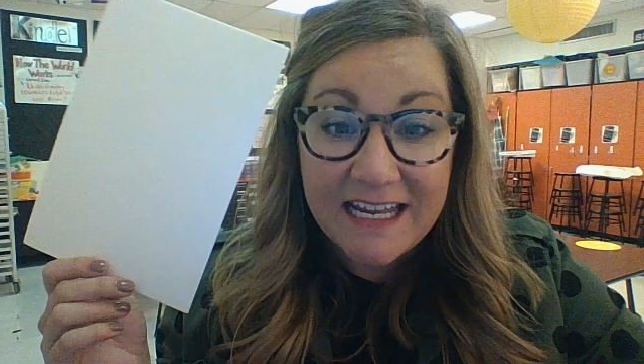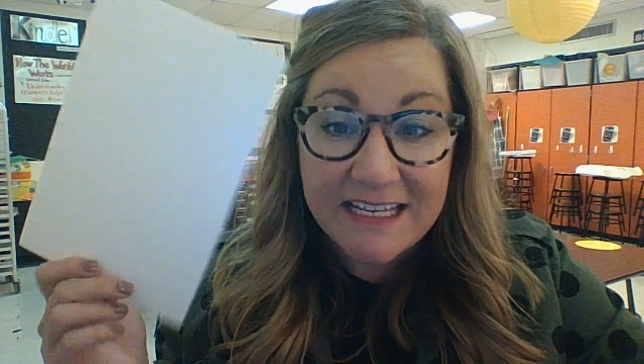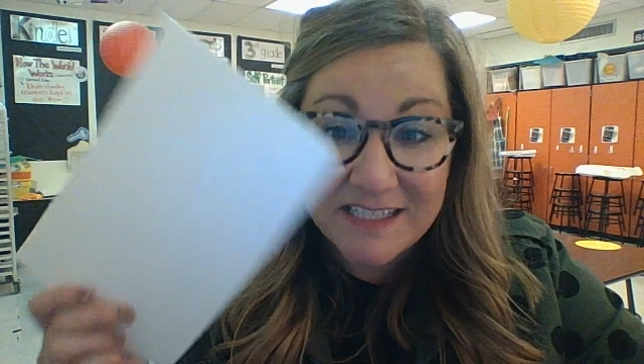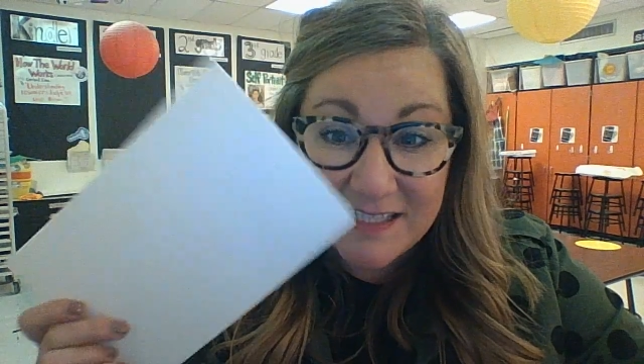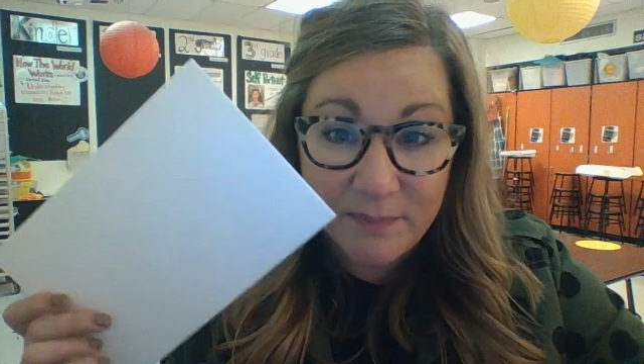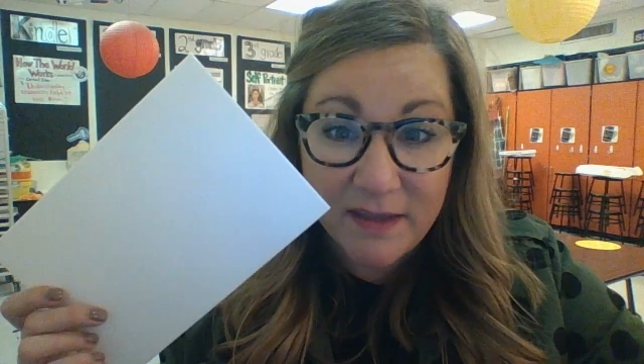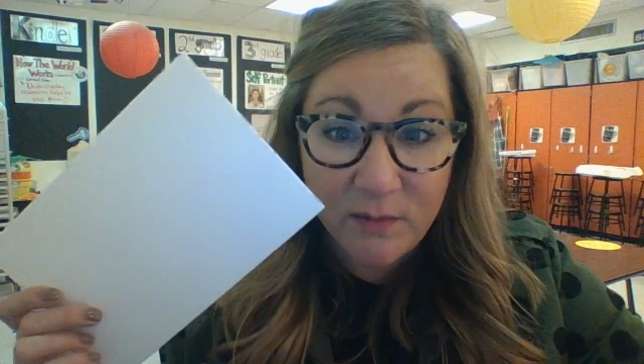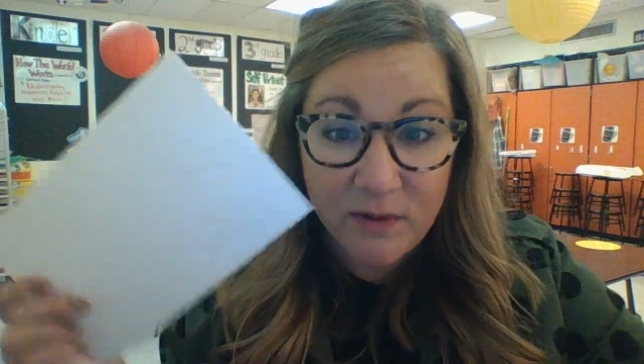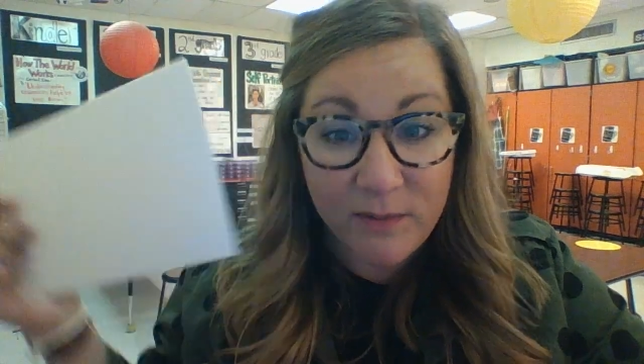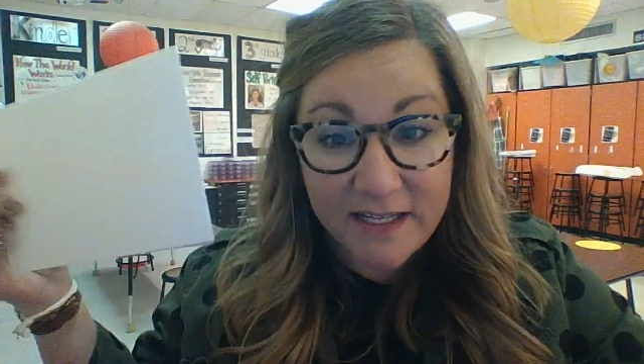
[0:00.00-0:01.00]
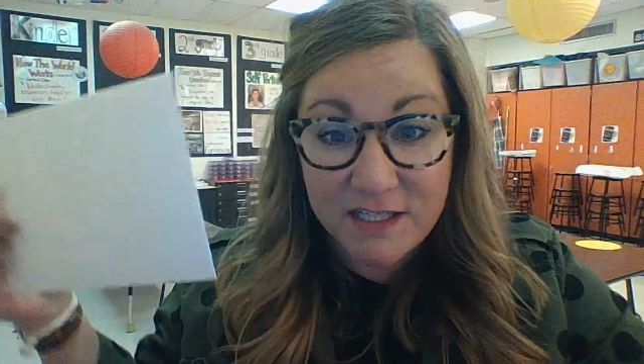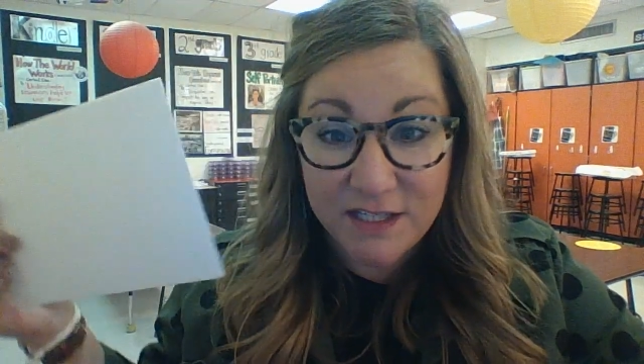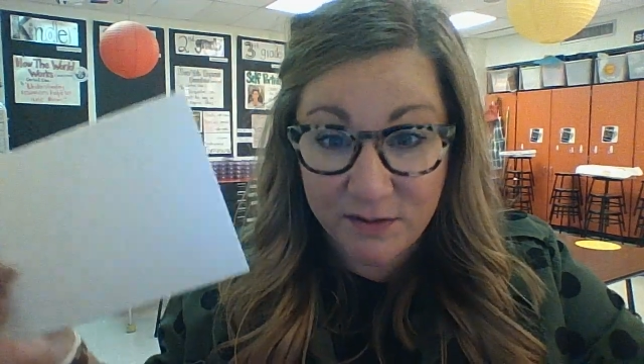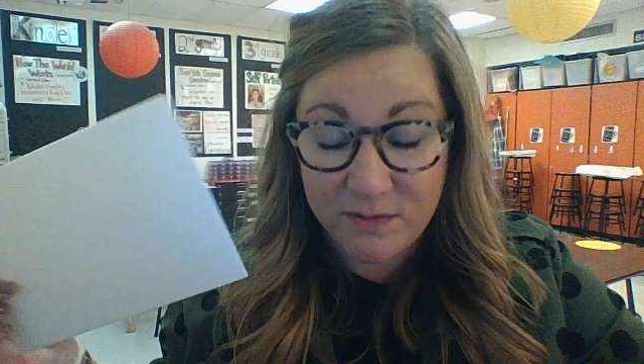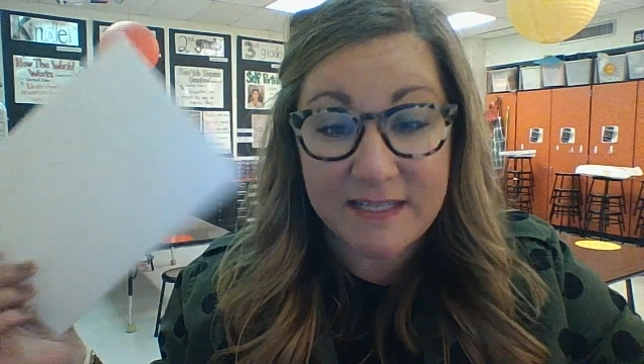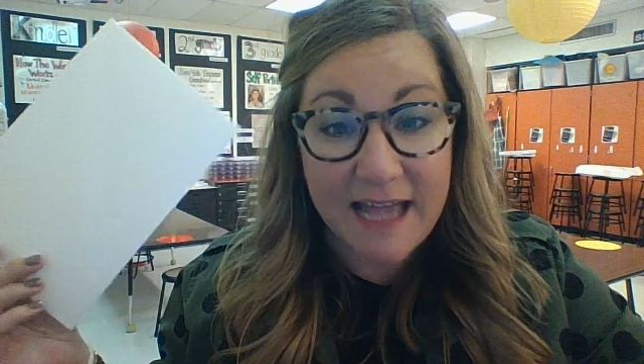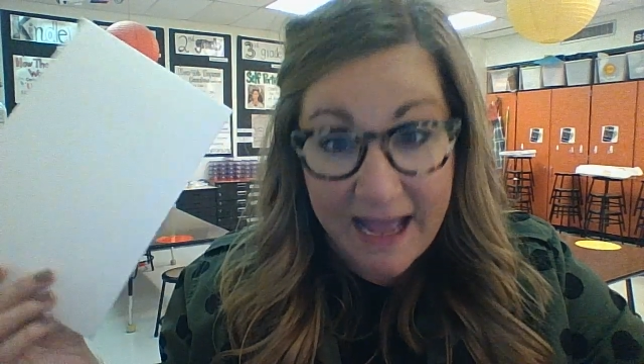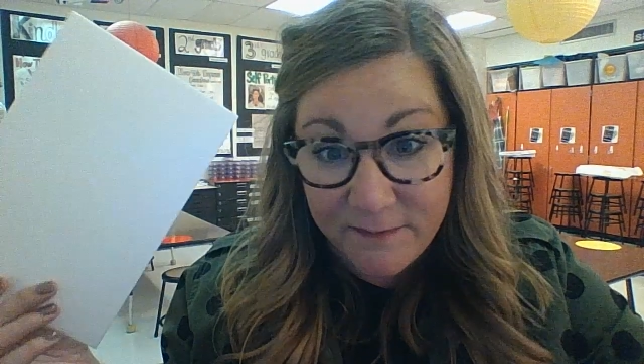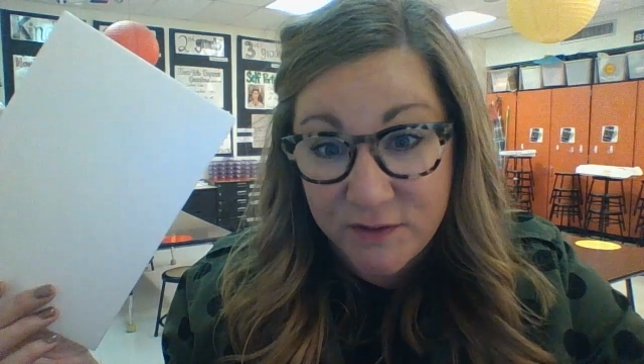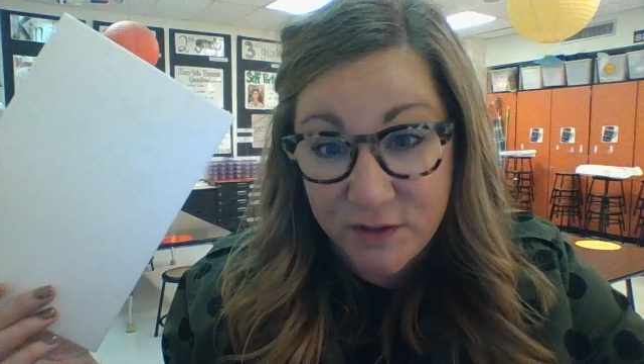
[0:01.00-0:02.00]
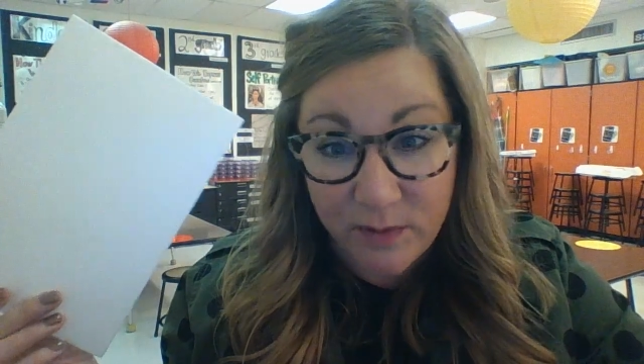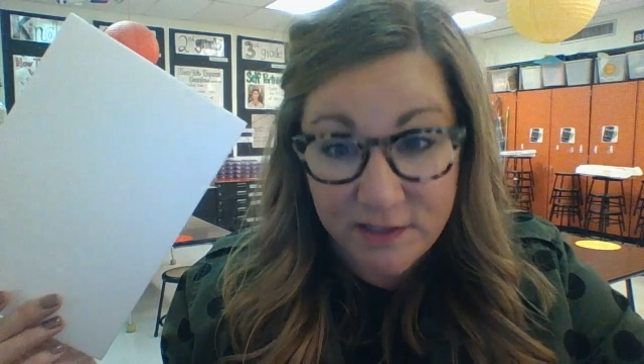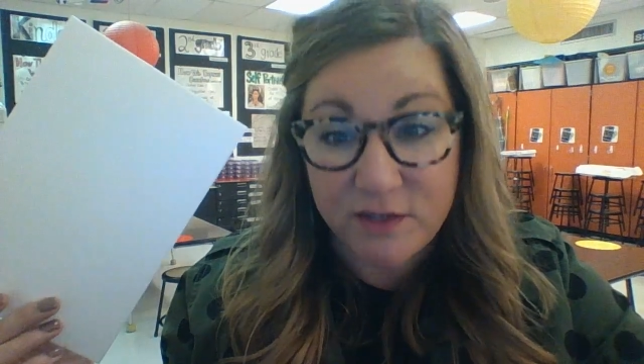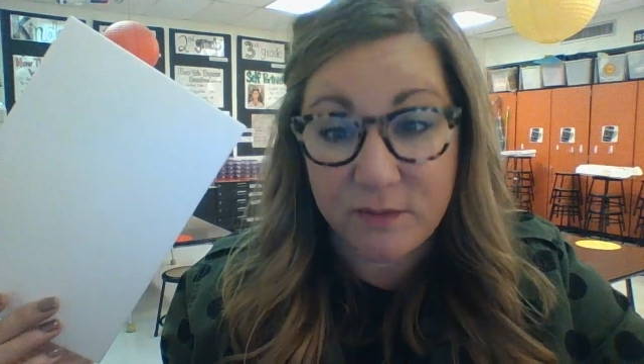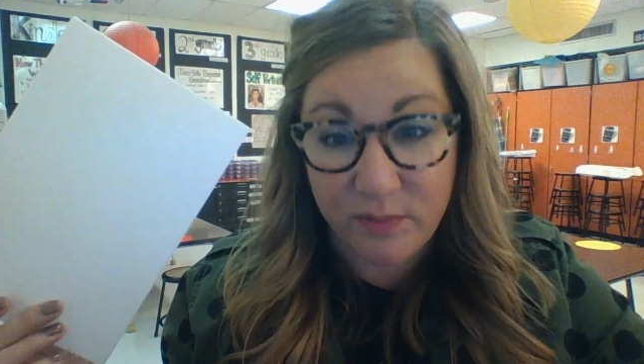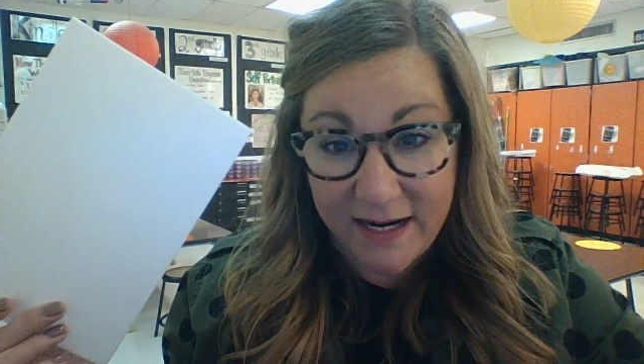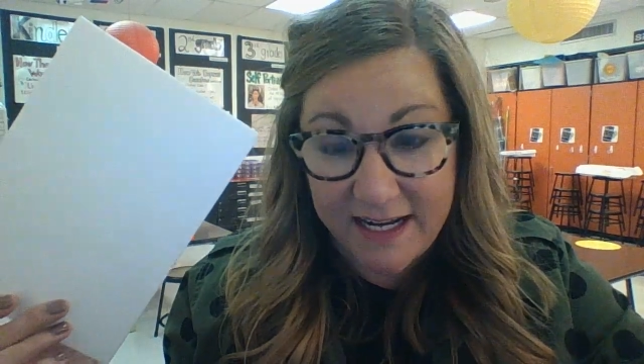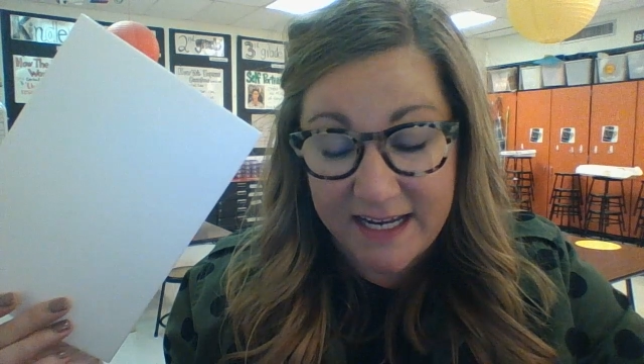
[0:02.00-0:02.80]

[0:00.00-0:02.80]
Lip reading: it's something we're going to use after winter break.